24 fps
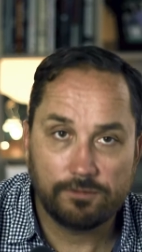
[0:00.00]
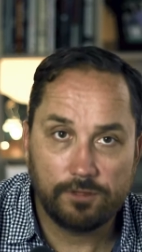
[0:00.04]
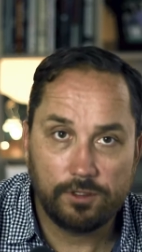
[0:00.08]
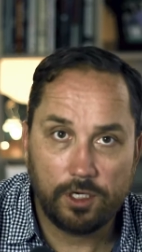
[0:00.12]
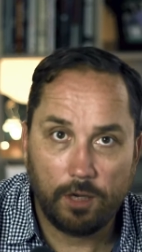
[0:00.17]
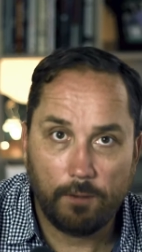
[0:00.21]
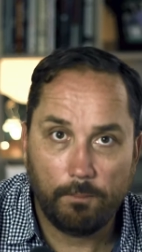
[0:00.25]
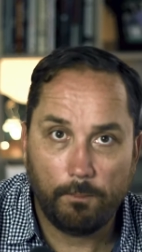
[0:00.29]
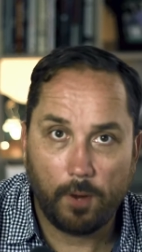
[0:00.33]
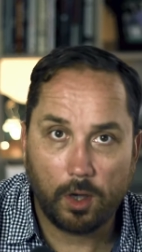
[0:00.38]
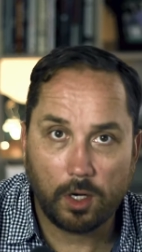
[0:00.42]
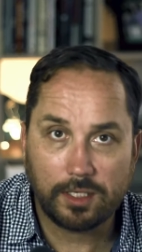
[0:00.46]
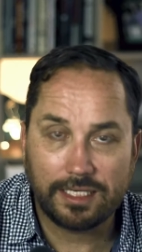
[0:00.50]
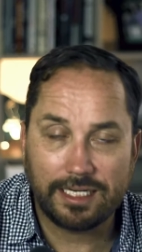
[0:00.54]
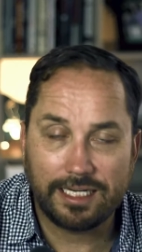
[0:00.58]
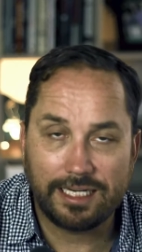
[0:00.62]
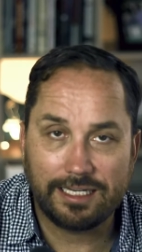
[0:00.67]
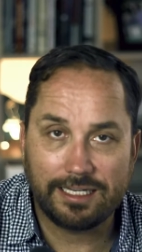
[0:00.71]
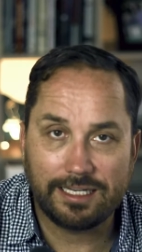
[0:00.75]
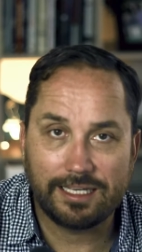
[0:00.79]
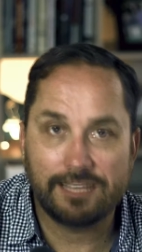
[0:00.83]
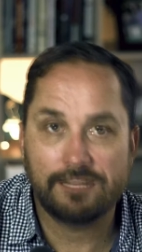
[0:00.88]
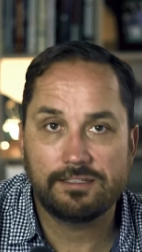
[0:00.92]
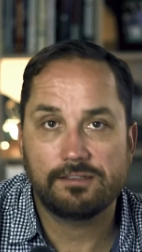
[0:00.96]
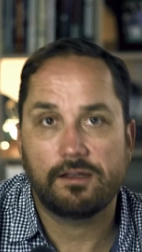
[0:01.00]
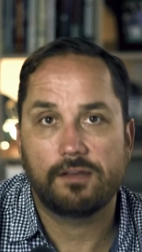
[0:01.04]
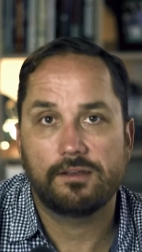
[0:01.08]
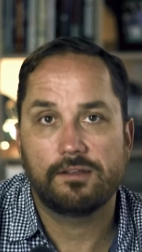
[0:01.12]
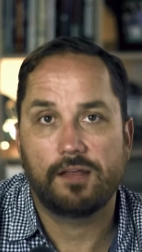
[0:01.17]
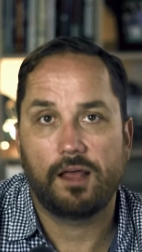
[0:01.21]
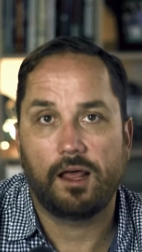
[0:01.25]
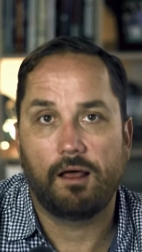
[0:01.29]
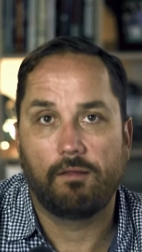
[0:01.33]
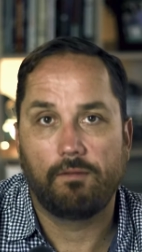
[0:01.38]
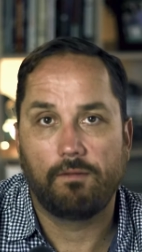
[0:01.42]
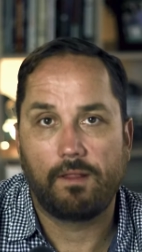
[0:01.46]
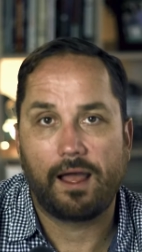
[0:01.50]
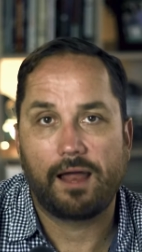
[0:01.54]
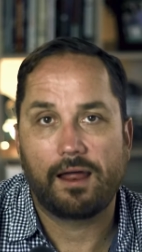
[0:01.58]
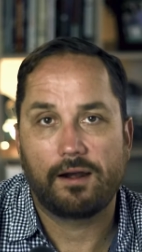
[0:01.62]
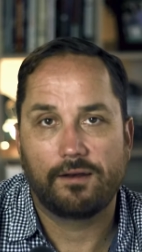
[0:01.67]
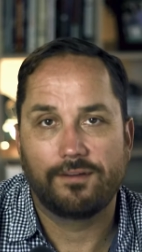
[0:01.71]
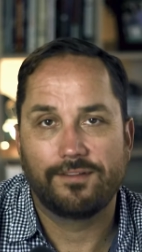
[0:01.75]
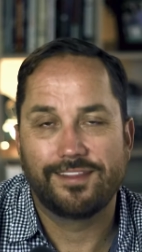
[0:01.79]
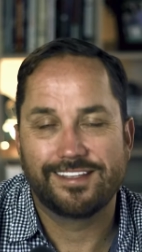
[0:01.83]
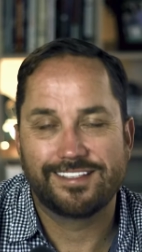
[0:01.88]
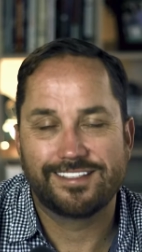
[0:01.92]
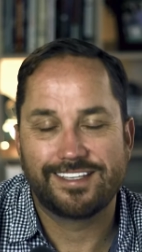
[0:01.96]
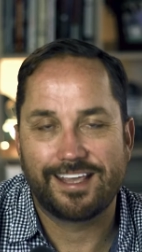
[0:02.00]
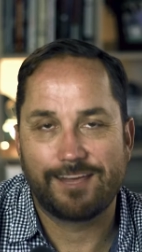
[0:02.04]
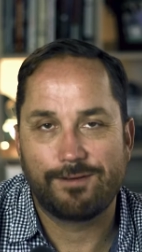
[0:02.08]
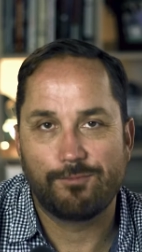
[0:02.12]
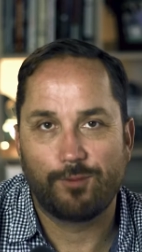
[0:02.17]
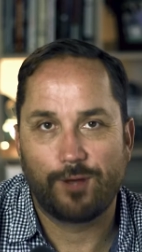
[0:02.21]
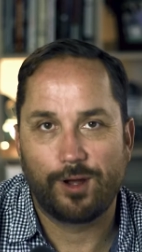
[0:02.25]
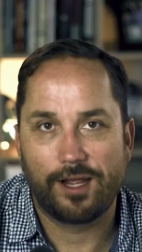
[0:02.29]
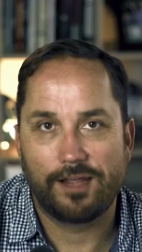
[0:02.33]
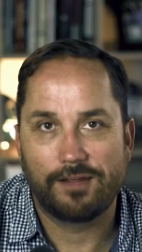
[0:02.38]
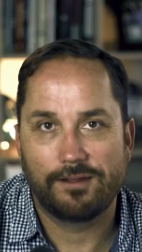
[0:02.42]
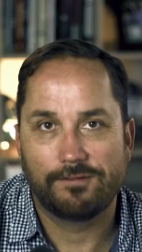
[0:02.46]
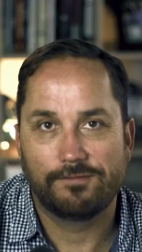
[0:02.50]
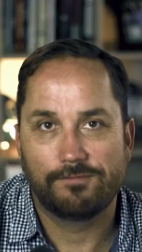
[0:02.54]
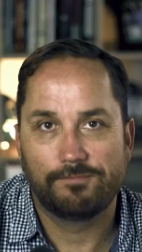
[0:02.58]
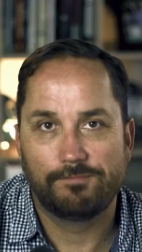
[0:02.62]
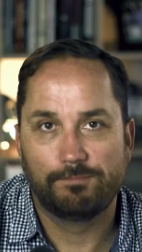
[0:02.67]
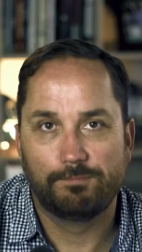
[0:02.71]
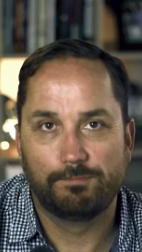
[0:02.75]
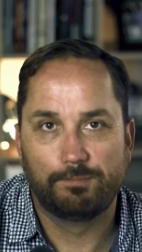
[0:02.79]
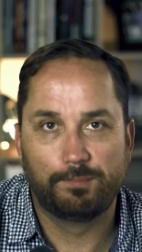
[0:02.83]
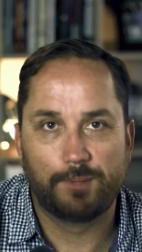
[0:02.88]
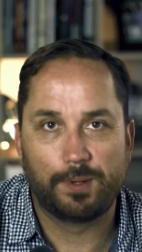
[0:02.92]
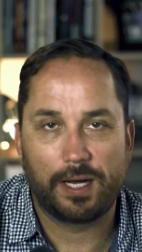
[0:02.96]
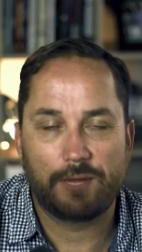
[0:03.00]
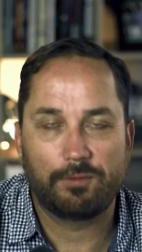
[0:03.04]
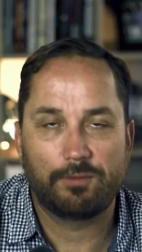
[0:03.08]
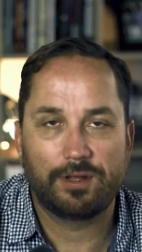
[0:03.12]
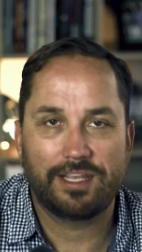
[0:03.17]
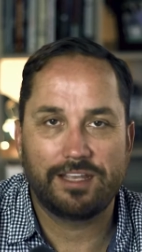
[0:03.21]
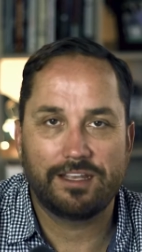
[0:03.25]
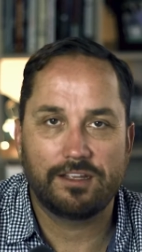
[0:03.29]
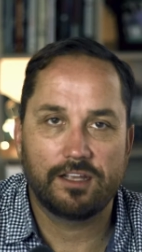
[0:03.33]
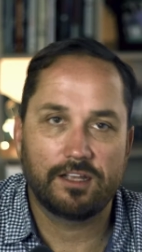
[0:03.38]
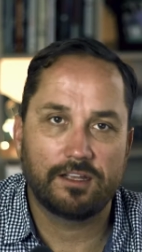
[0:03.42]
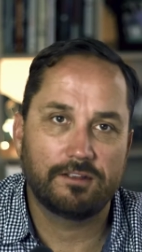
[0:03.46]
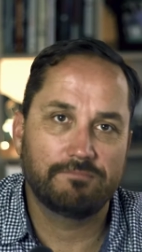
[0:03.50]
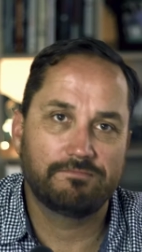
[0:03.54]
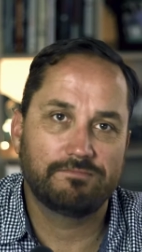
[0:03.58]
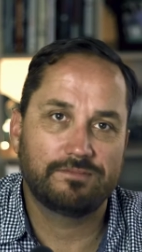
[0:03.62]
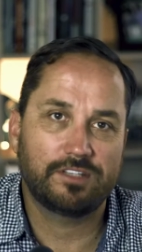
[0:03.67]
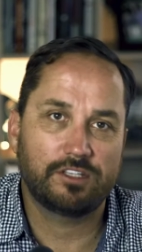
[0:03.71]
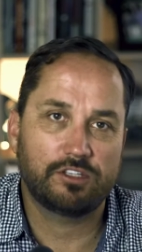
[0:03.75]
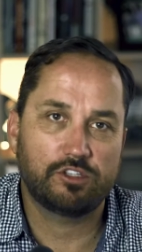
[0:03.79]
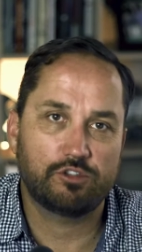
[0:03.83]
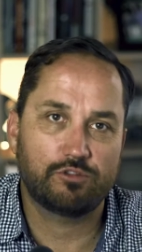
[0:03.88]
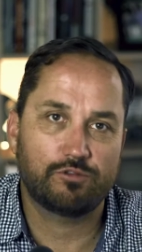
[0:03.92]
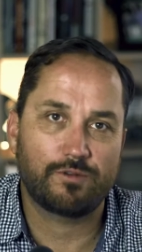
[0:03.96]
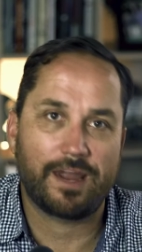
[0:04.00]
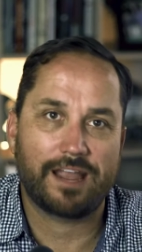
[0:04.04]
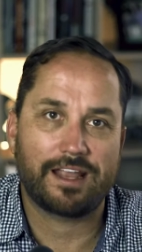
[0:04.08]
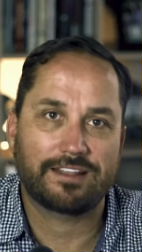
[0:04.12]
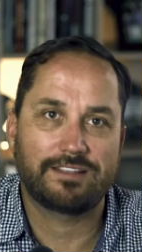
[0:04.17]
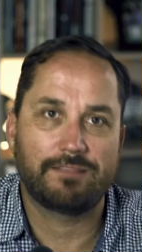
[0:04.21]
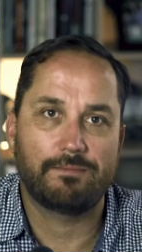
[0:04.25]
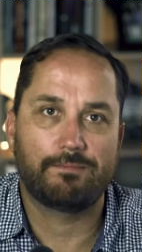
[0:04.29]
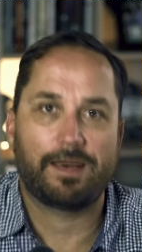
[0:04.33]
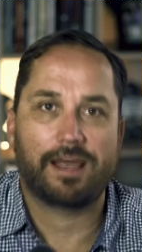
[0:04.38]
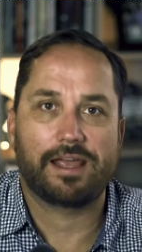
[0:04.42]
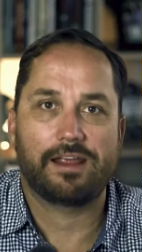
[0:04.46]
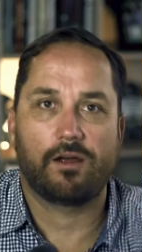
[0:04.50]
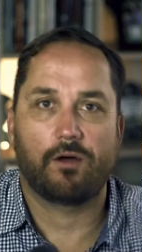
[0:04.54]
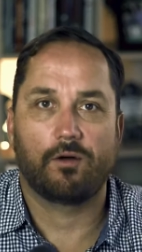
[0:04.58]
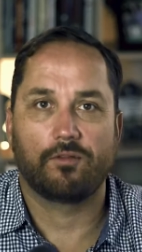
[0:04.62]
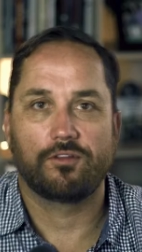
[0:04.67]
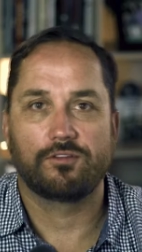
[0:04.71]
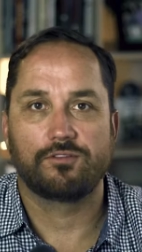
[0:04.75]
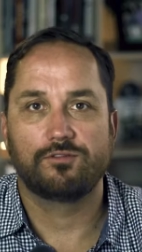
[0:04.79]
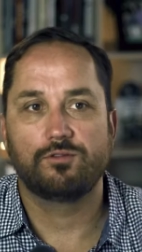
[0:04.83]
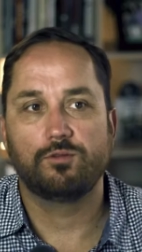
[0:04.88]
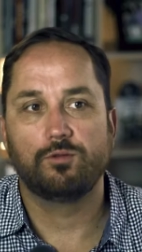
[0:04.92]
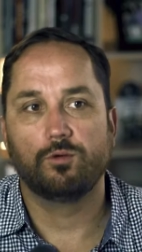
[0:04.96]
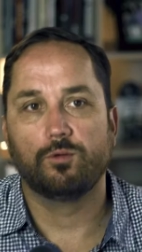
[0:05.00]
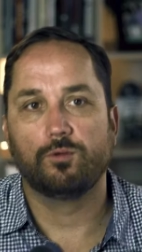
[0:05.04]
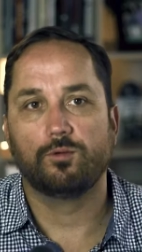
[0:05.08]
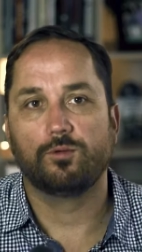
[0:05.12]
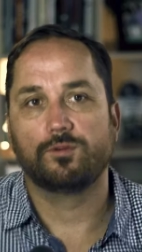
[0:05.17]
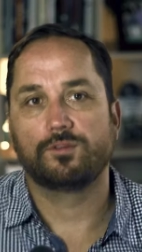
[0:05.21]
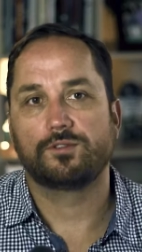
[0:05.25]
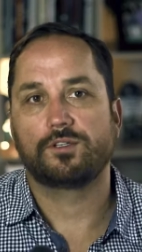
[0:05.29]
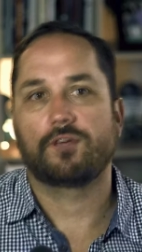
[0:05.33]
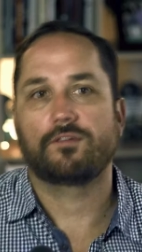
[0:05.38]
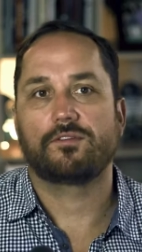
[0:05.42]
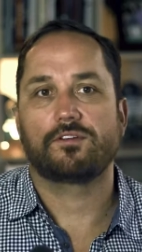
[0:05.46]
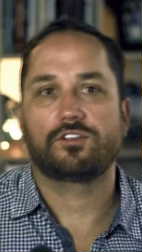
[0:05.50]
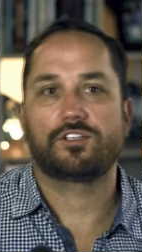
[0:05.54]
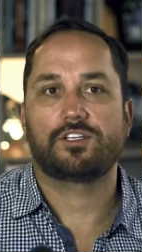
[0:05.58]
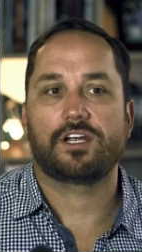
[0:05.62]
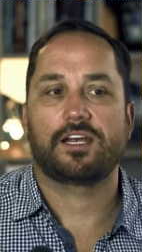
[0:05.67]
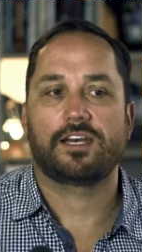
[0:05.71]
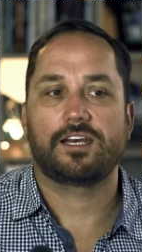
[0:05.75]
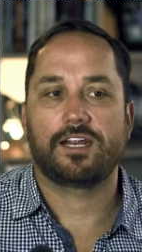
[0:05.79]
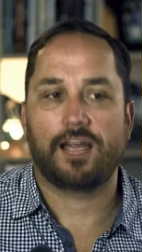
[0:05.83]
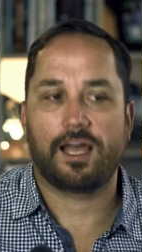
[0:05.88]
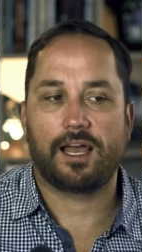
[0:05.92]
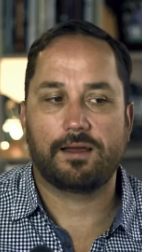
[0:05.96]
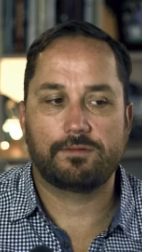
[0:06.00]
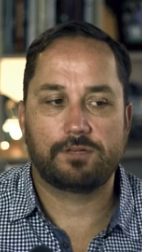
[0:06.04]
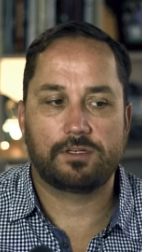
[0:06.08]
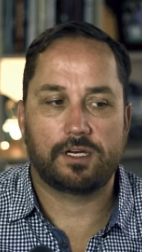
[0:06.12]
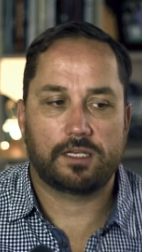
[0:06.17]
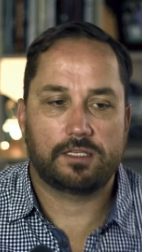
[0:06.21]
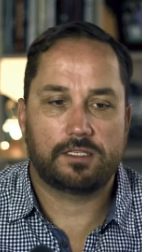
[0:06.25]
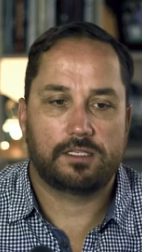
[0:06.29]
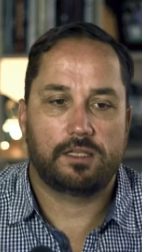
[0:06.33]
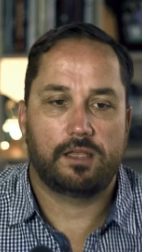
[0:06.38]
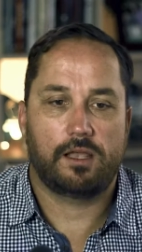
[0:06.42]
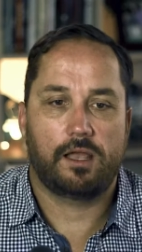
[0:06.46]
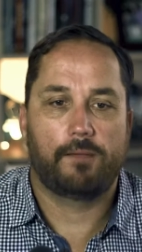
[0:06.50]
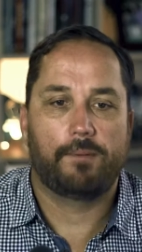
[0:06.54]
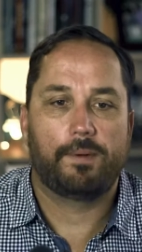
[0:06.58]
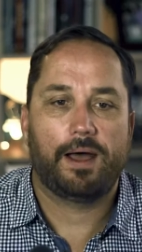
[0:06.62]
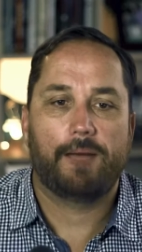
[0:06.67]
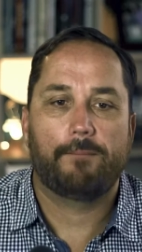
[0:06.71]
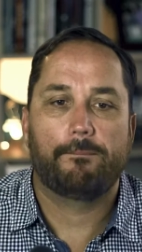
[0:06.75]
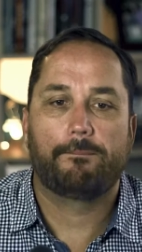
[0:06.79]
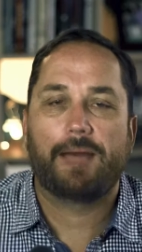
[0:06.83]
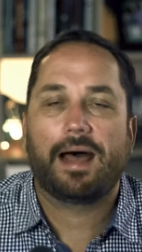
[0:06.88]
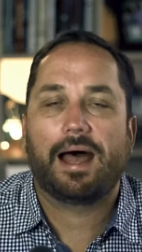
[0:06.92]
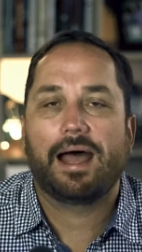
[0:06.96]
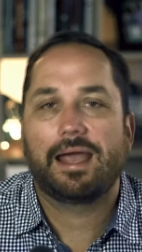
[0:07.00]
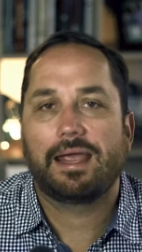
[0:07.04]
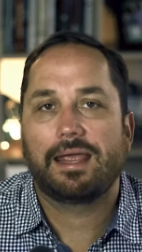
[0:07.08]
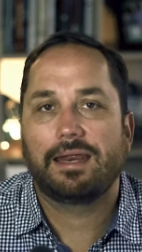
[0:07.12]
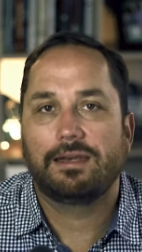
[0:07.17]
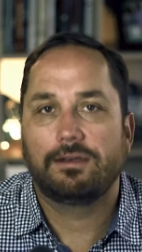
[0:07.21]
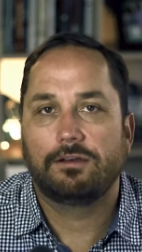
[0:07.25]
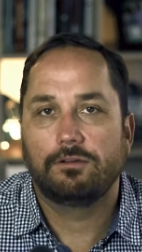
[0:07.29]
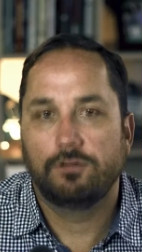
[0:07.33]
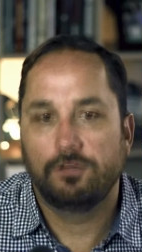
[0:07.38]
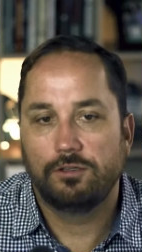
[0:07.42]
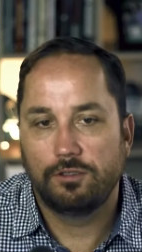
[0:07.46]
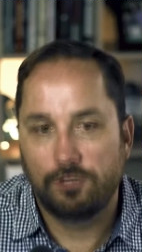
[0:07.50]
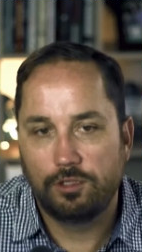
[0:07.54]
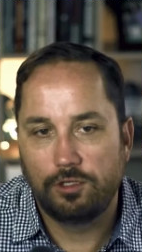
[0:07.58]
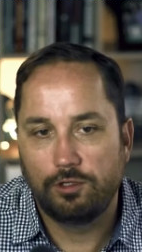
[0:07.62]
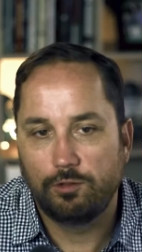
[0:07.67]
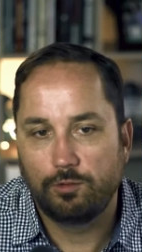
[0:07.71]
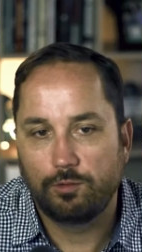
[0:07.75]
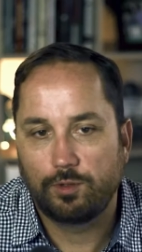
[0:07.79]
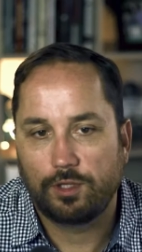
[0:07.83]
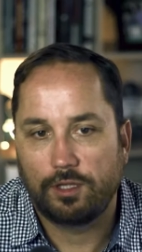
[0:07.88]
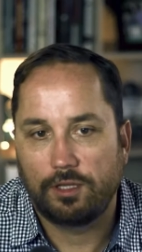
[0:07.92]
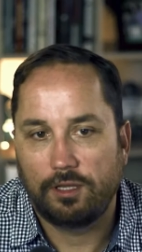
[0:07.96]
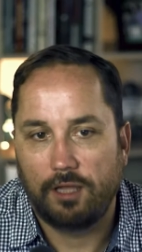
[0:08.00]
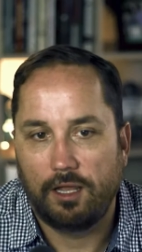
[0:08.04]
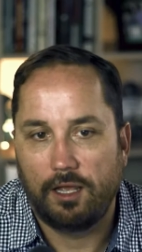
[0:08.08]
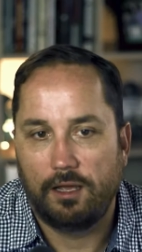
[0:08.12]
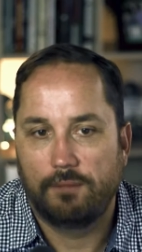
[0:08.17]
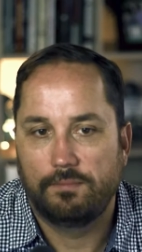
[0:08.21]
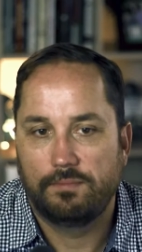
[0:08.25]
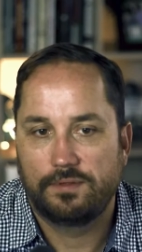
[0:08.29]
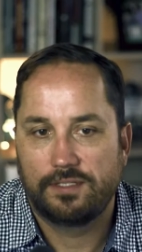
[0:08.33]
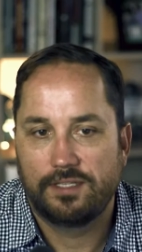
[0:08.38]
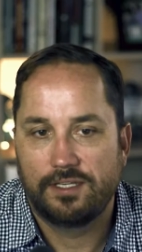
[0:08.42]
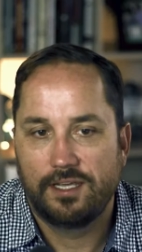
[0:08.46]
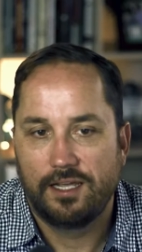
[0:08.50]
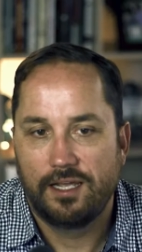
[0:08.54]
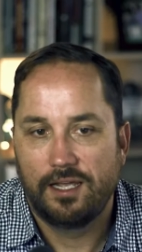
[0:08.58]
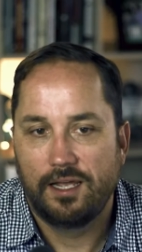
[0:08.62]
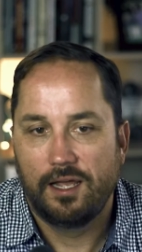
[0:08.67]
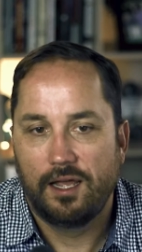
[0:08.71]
Marketing is a lot of the same way, but we get distracted by all the tools, all the shiny objects, about buying new clubs.